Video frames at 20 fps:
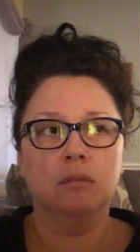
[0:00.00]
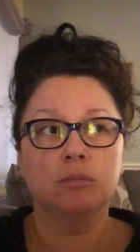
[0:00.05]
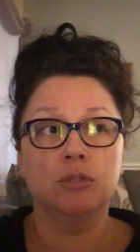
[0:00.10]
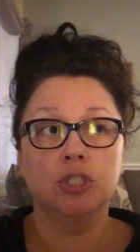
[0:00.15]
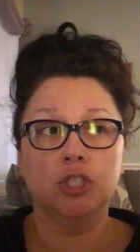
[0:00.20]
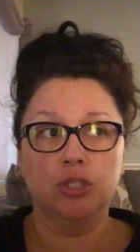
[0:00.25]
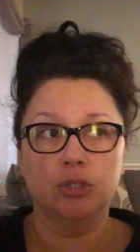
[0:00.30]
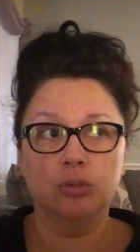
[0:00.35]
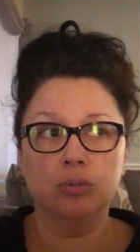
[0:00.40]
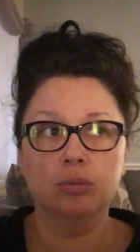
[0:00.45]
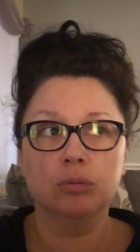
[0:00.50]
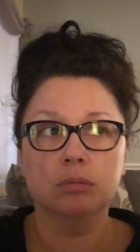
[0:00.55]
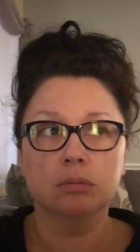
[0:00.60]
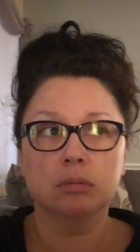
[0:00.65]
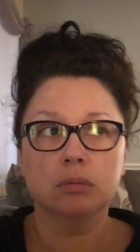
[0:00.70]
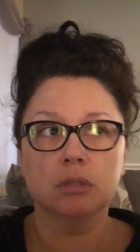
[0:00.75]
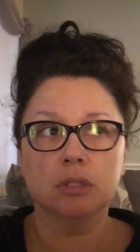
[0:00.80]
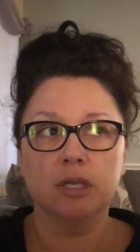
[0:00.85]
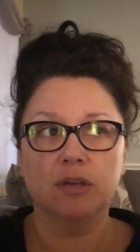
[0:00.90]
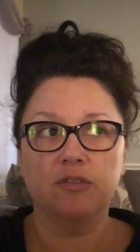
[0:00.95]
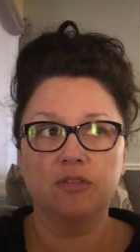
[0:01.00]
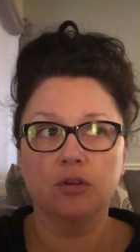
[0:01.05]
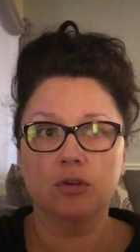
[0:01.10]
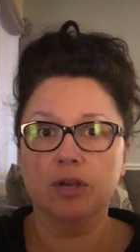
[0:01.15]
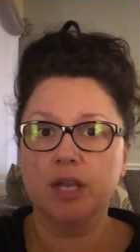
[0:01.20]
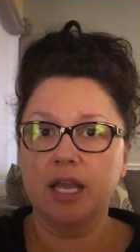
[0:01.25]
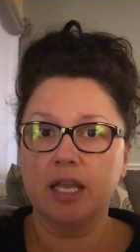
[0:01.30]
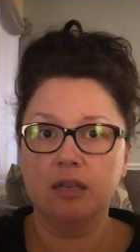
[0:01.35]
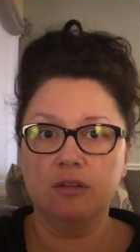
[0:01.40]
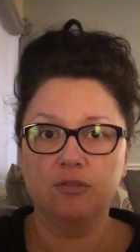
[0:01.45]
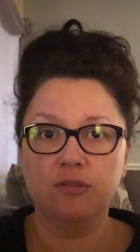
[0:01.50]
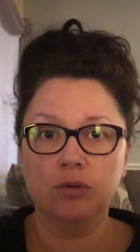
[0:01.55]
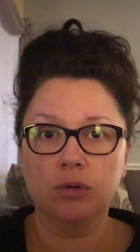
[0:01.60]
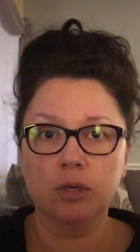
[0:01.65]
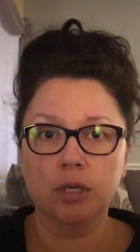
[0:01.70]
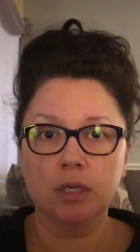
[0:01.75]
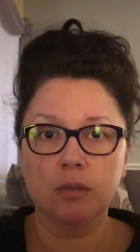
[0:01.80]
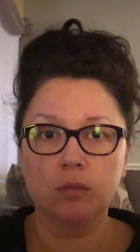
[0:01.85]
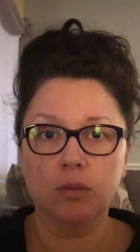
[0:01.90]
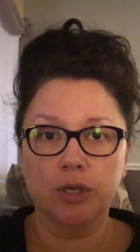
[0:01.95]
Two, if you're headed
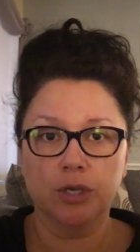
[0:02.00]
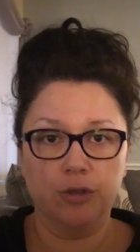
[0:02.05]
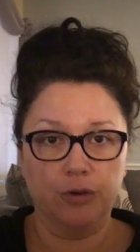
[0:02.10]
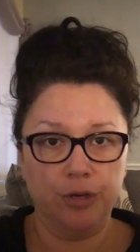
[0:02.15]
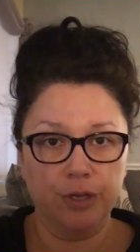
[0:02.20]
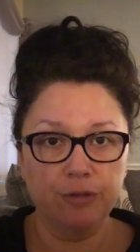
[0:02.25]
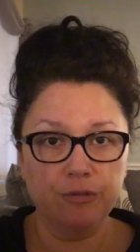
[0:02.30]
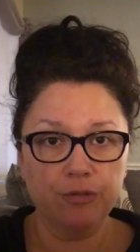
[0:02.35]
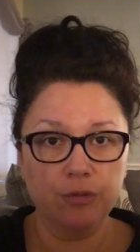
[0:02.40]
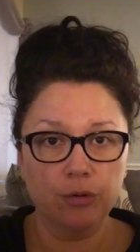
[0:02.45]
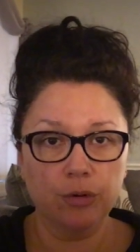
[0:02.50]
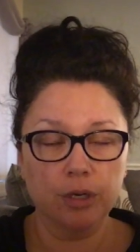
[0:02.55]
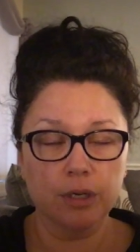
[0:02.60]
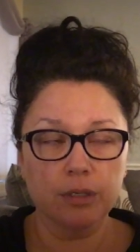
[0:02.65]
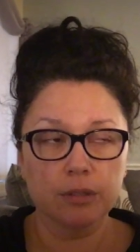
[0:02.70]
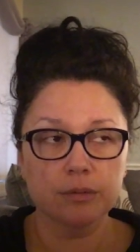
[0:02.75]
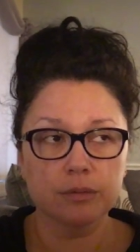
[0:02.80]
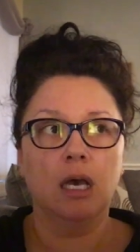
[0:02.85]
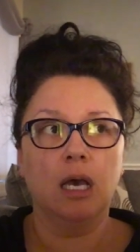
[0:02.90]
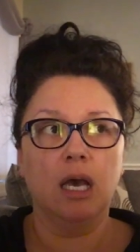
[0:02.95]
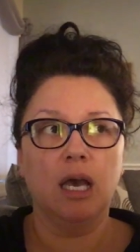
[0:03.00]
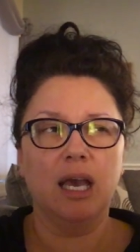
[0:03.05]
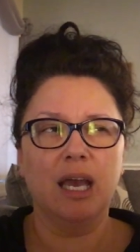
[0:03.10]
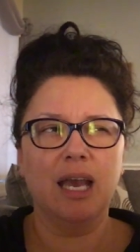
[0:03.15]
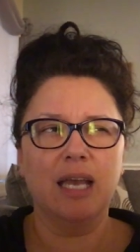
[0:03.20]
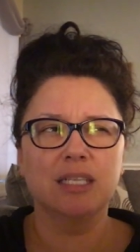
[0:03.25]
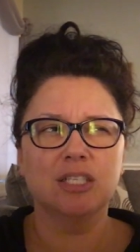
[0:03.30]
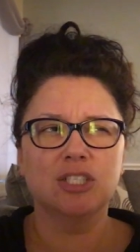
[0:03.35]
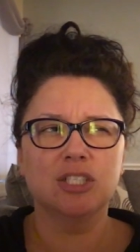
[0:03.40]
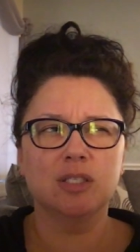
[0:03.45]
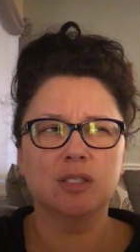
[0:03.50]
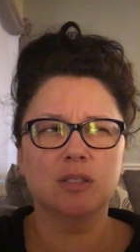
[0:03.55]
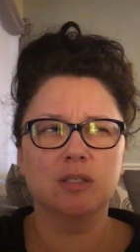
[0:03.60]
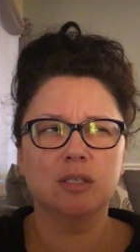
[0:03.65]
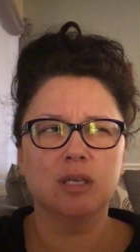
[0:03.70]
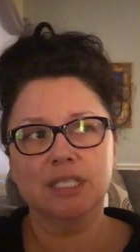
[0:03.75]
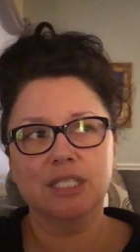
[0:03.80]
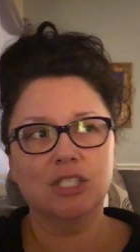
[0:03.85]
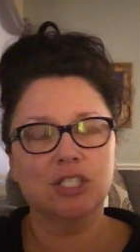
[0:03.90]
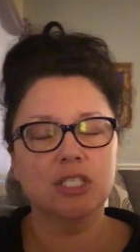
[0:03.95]
for it, what you're in for,
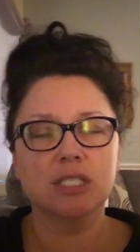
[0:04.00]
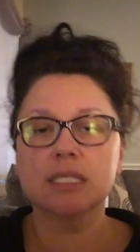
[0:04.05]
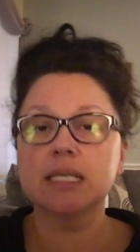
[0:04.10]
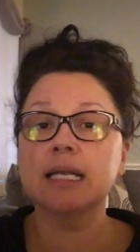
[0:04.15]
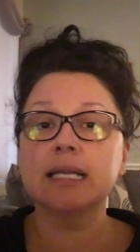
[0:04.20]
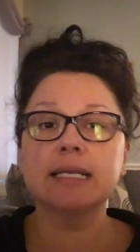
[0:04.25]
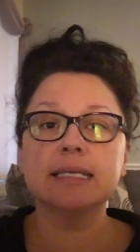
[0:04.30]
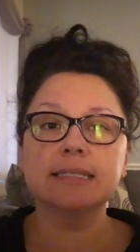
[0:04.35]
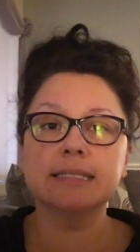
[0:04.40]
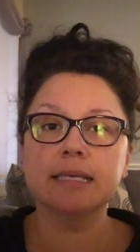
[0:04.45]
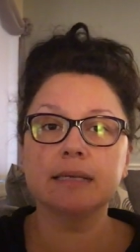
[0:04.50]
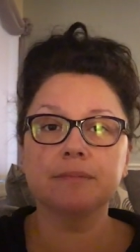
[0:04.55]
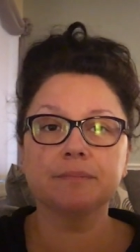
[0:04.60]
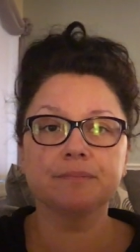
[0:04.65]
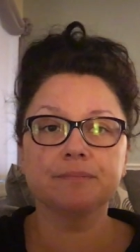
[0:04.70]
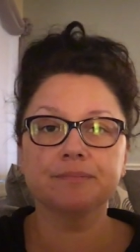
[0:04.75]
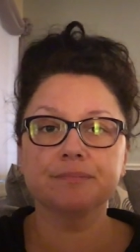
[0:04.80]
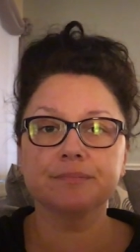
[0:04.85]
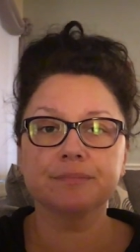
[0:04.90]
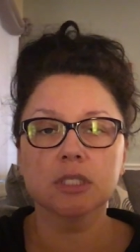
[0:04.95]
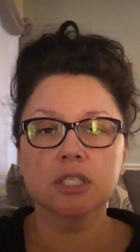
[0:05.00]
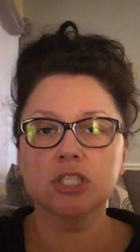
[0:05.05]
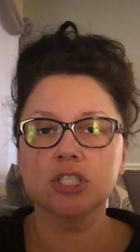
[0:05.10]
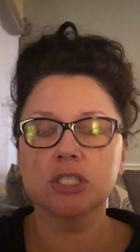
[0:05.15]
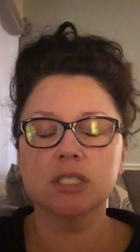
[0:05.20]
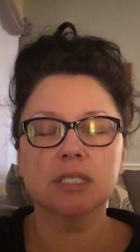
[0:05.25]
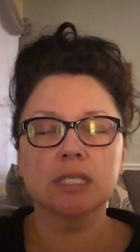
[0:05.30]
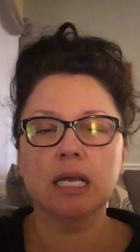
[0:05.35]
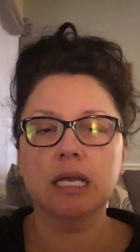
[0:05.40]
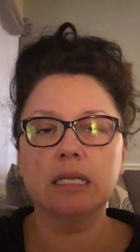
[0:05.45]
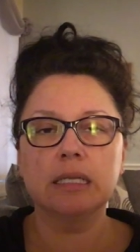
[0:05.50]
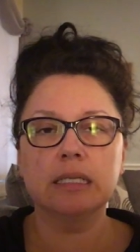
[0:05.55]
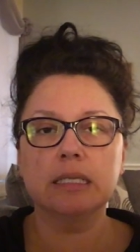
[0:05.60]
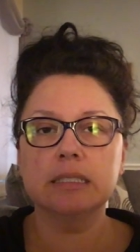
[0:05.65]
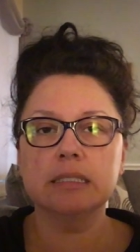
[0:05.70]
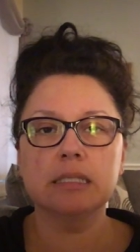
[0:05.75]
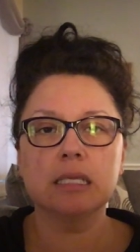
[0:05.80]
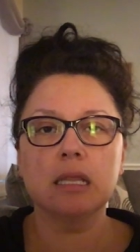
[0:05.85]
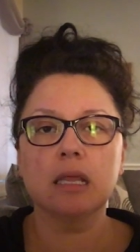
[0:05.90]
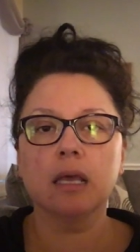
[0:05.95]
it's just not easy. It's just not an
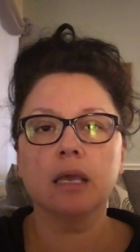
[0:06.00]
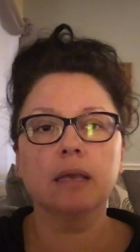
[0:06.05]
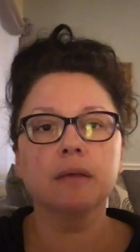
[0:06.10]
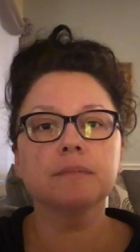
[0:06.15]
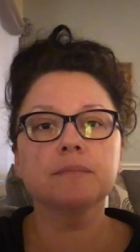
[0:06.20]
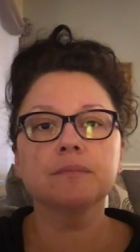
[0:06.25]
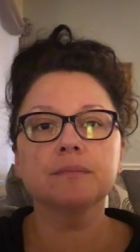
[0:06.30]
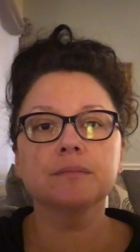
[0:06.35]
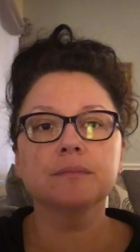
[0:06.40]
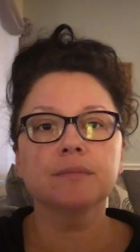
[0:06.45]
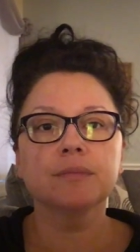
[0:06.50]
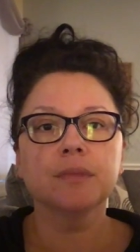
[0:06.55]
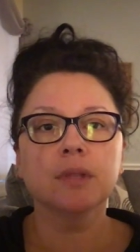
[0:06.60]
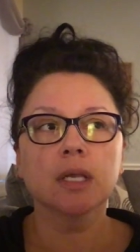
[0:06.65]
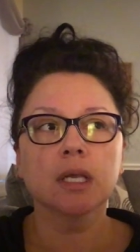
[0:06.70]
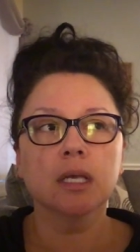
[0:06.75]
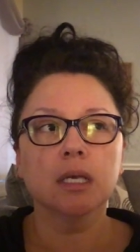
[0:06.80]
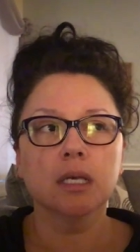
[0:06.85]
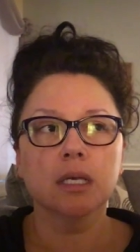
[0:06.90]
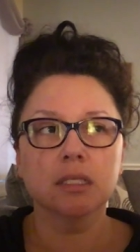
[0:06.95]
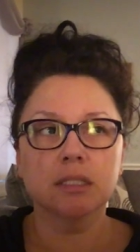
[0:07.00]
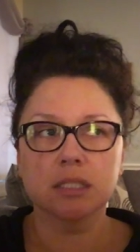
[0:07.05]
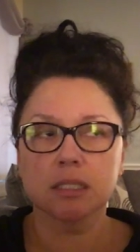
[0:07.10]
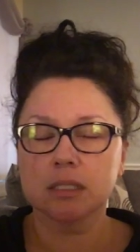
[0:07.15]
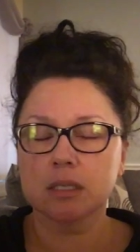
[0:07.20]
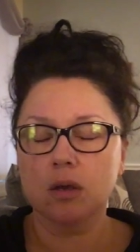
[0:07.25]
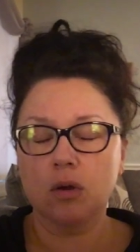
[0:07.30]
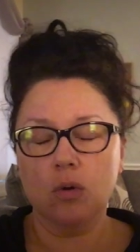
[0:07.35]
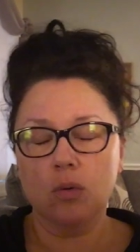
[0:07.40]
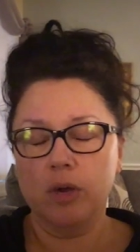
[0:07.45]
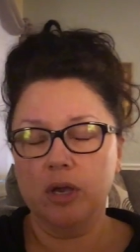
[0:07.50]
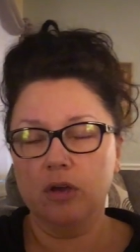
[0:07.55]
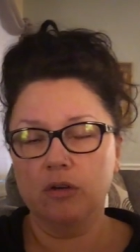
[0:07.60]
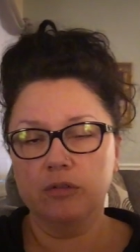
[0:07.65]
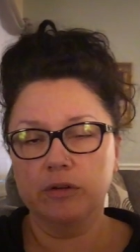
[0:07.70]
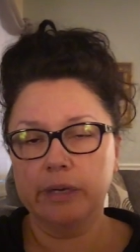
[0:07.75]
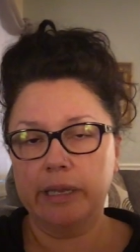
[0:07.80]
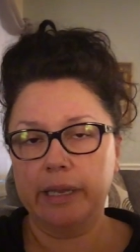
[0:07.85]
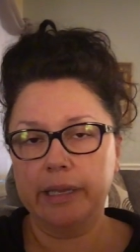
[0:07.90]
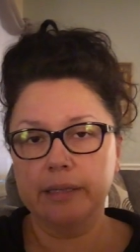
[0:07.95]
easy thing. It doesn't go away
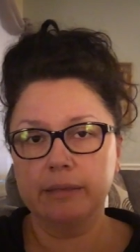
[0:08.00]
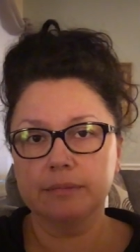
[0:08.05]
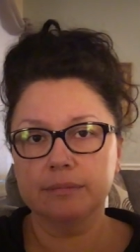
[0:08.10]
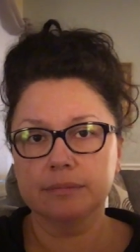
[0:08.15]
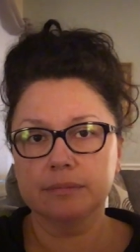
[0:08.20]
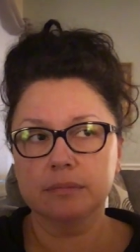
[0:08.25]
overnight.